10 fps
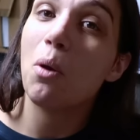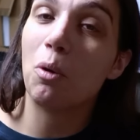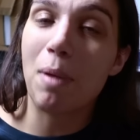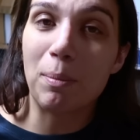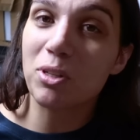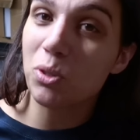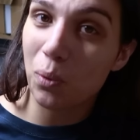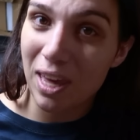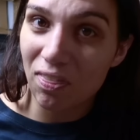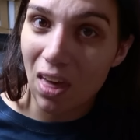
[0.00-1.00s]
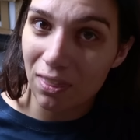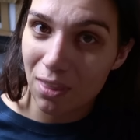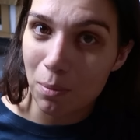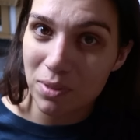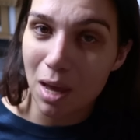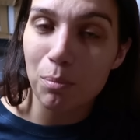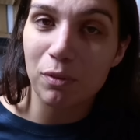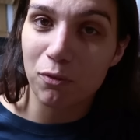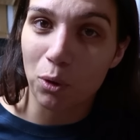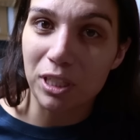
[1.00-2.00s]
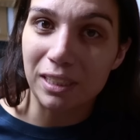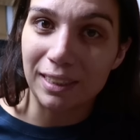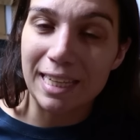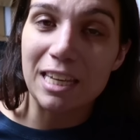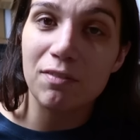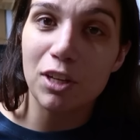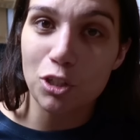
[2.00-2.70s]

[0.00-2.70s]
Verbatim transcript: Remember to hit that thumbs up before you leave.